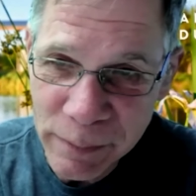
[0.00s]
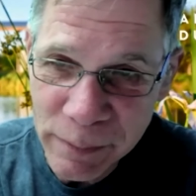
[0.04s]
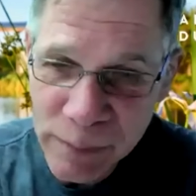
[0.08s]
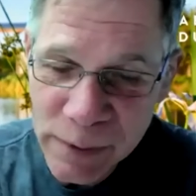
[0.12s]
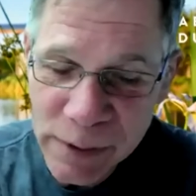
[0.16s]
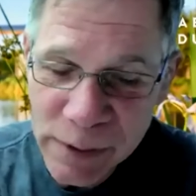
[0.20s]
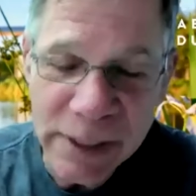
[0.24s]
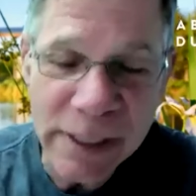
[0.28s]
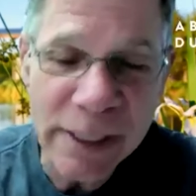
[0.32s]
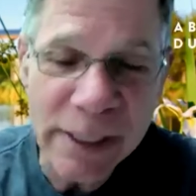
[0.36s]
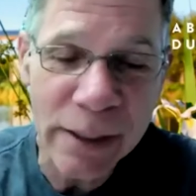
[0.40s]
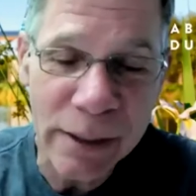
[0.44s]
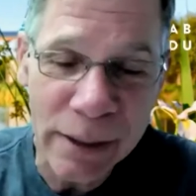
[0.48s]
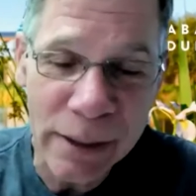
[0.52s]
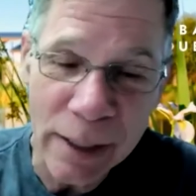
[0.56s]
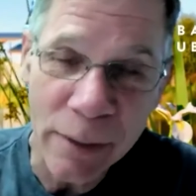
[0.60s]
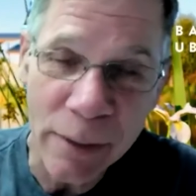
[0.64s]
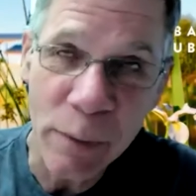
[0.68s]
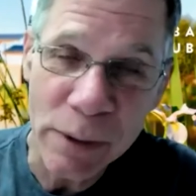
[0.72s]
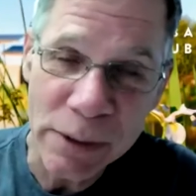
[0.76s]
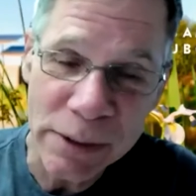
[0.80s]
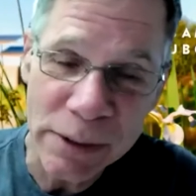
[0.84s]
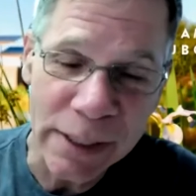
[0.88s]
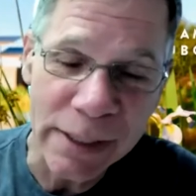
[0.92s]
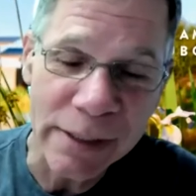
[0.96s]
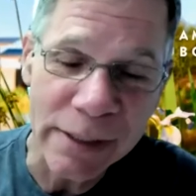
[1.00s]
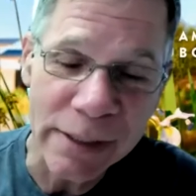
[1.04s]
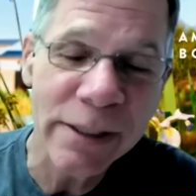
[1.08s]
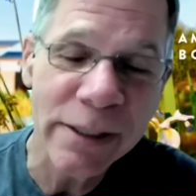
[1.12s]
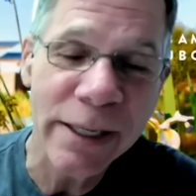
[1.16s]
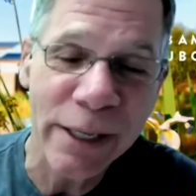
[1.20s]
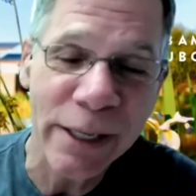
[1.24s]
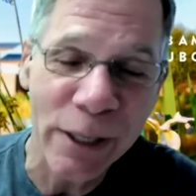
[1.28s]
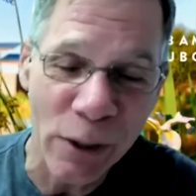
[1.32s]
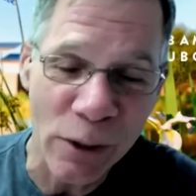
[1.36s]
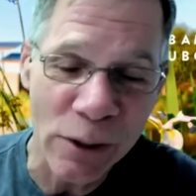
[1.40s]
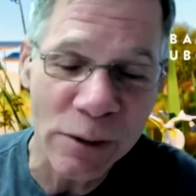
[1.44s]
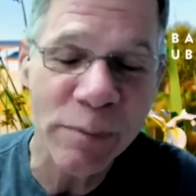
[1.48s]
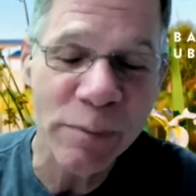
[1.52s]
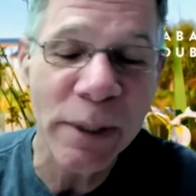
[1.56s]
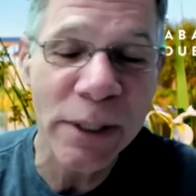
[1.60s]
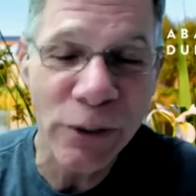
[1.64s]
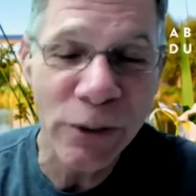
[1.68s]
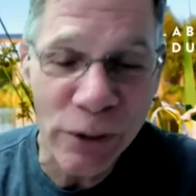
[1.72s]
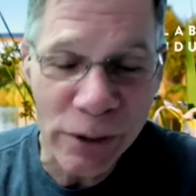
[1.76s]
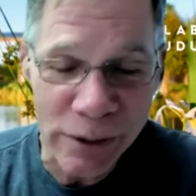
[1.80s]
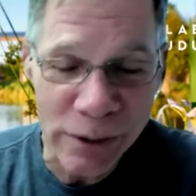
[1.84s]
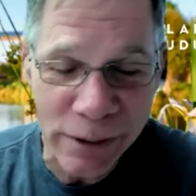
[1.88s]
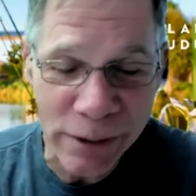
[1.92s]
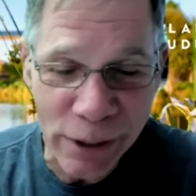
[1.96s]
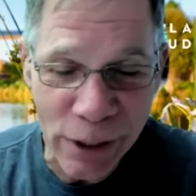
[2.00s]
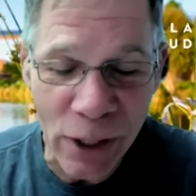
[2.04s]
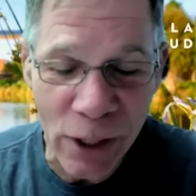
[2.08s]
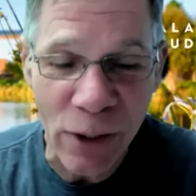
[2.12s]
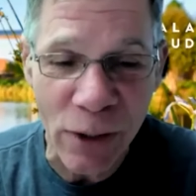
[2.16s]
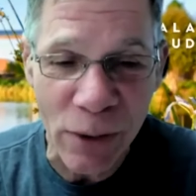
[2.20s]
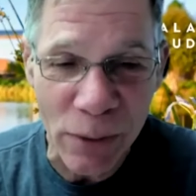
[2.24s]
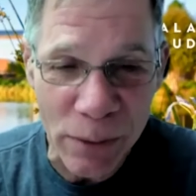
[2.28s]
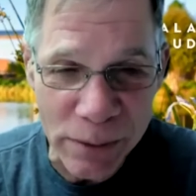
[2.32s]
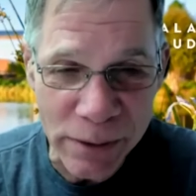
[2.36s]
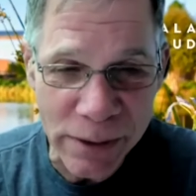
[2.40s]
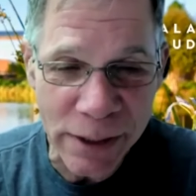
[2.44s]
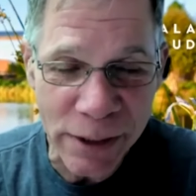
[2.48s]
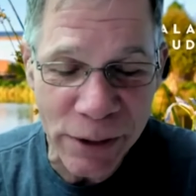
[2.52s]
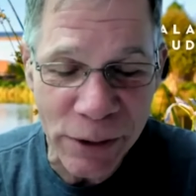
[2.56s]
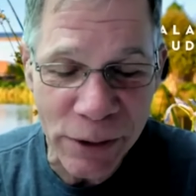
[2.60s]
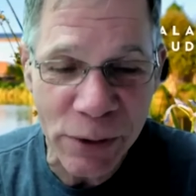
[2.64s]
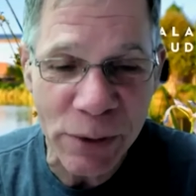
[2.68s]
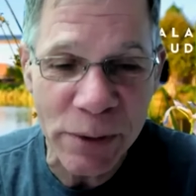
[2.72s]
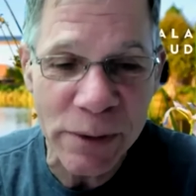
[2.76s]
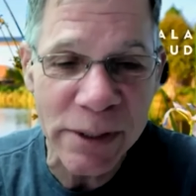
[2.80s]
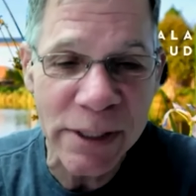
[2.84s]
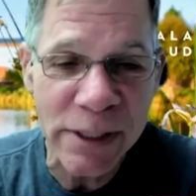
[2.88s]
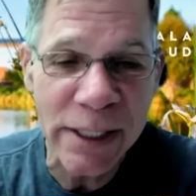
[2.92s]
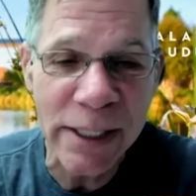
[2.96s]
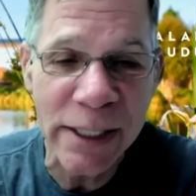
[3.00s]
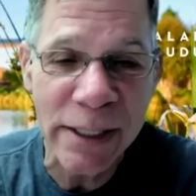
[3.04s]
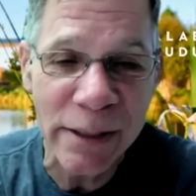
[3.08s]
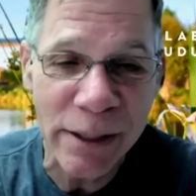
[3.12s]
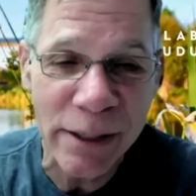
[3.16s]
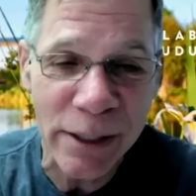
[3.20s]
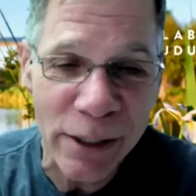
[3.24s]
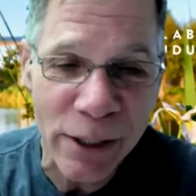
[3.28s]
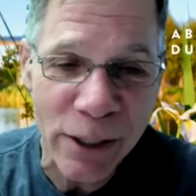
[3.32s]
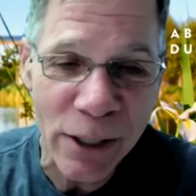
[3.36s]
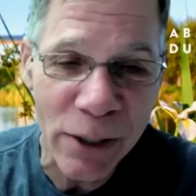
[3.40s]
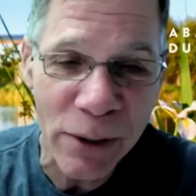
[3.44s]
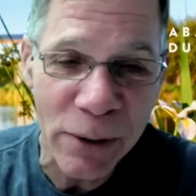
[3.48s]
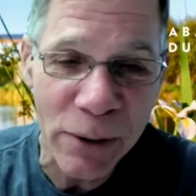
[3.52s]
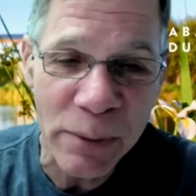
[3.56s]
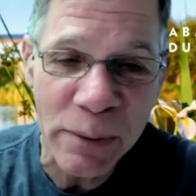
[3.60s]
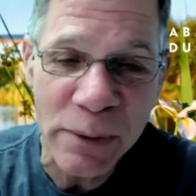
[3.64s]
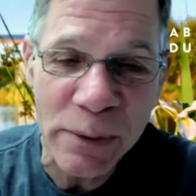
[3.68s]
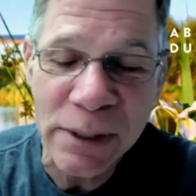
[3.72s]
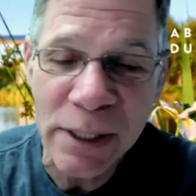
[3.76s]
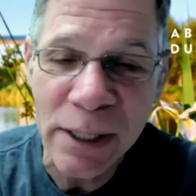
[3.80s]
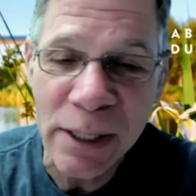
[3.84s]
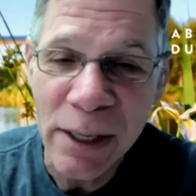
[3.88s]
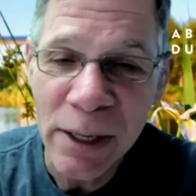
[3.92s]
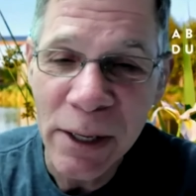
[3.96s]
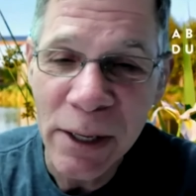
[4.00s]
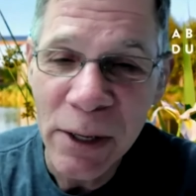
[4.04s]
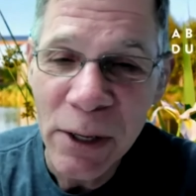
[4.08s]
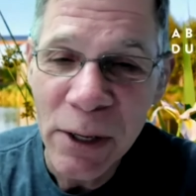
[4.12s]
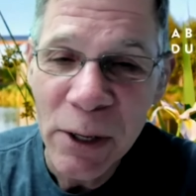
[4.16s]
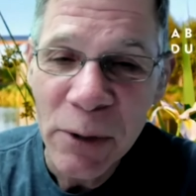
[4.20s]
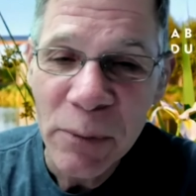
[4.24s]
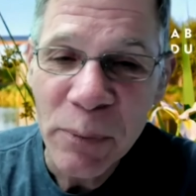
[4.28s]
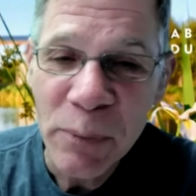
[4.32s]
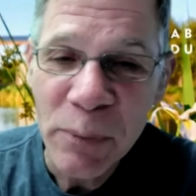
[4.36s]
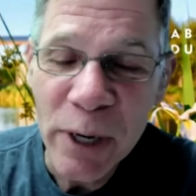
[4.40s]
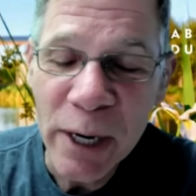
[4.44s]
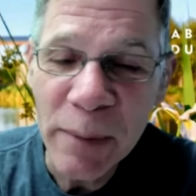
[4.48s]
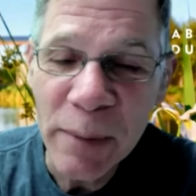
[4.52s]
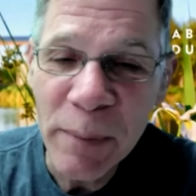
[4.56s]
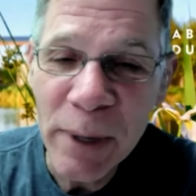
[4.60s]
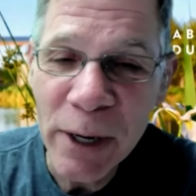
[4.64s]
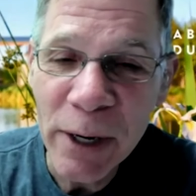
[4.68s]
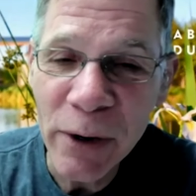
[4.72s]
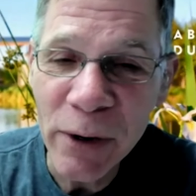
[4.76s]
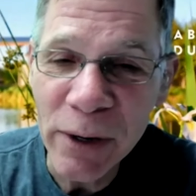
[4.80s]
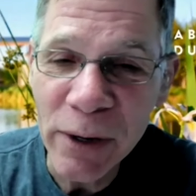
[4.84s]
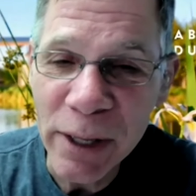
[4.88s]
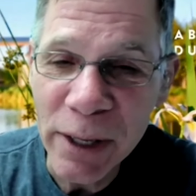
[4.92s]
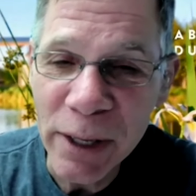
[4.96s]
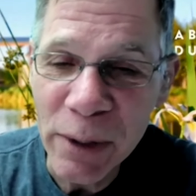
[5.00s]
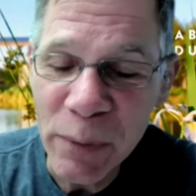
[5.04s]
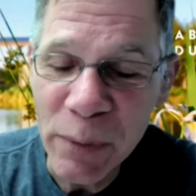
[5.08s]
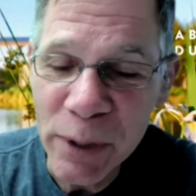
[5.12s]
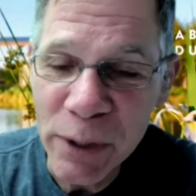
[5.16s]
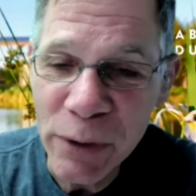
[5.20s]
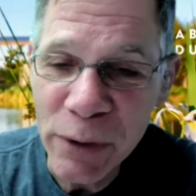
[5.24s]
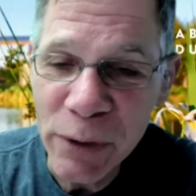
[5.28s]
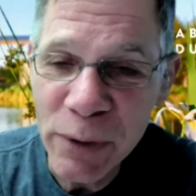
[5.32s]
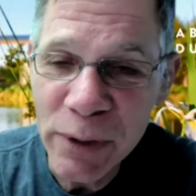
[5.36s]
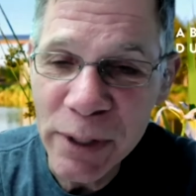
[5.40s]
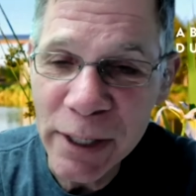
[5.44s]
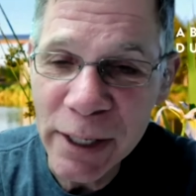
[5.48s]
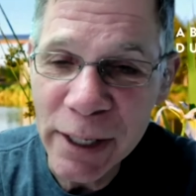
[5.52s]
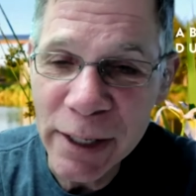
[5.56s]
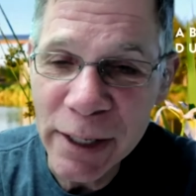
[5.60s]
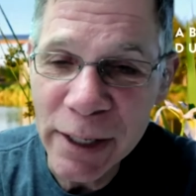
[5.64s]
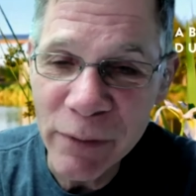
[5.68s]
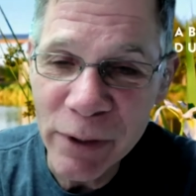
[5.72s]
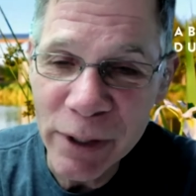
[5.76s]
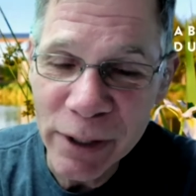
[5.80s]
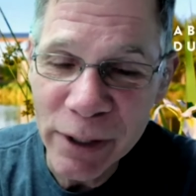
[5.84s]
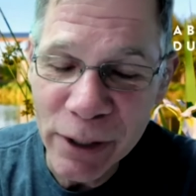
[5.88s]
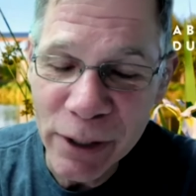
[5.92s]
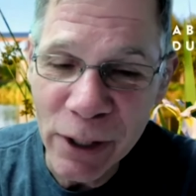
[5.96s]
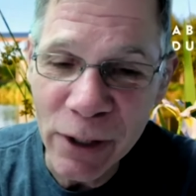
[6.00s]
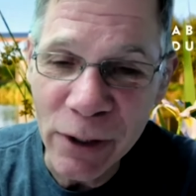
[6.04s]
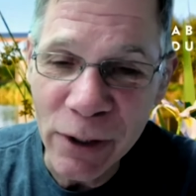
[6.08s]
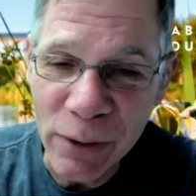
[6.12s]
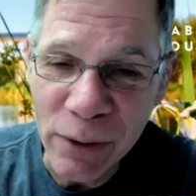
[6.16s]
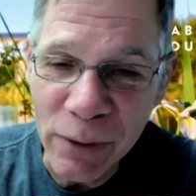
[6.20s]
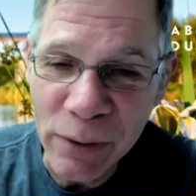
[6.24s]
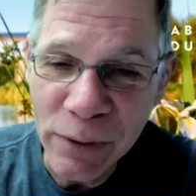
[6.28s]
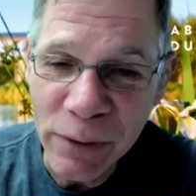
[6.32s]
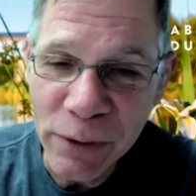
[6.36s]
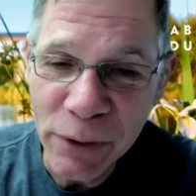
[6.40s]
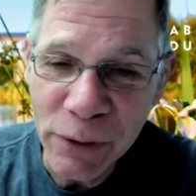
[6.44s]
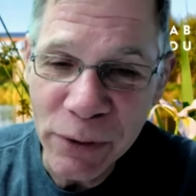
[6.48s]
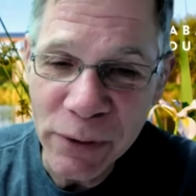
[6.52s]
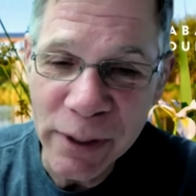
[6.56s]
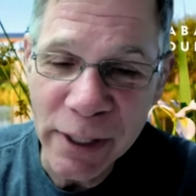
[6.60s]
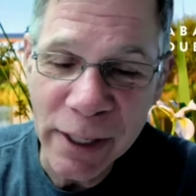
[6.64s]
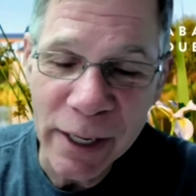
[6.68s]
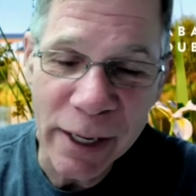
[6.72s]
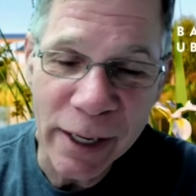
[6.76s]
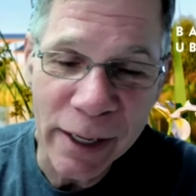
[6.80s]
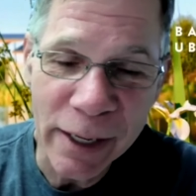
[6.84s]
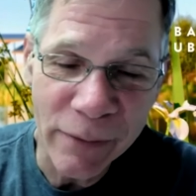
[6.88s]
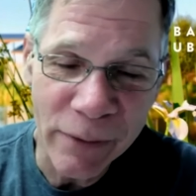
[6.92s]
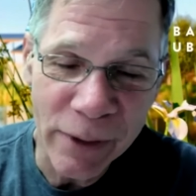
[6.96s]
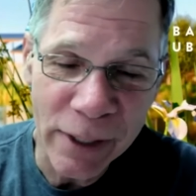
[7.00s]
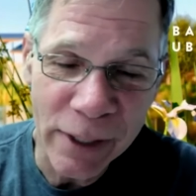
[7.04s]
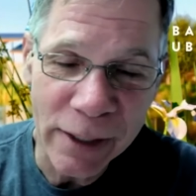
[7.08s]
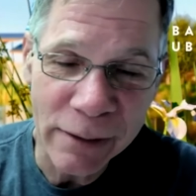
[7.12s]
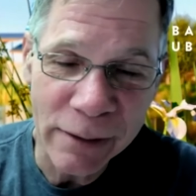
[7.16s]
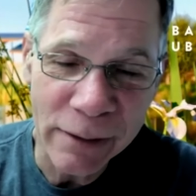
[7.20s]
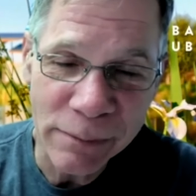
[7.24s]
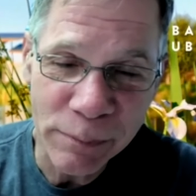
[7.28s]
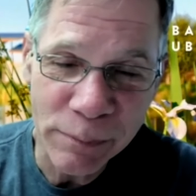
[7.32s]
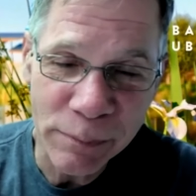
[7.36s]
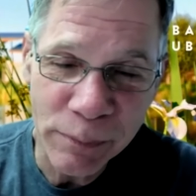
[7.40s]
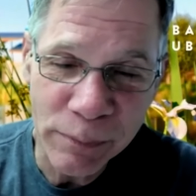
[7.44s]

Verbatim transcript: sea, I won't say seagulls, but just gulls that you'll see at the coast primarily when you think of a gull, you're thinking of a,